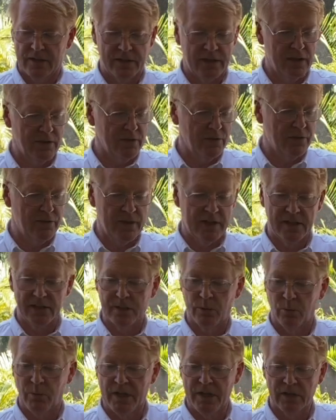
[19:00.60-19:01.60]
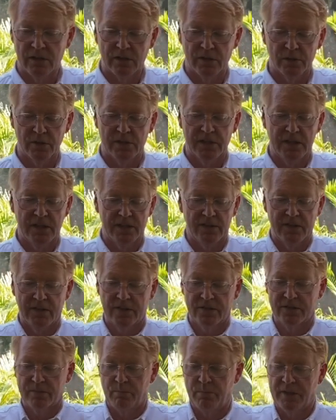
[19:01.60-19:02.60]
other thing that we included in
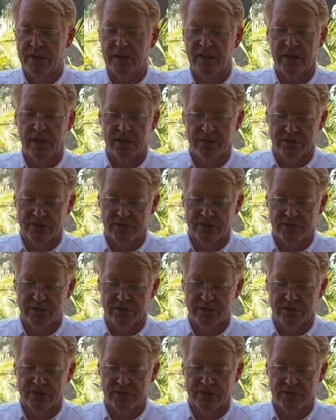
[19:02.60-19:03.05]
this, because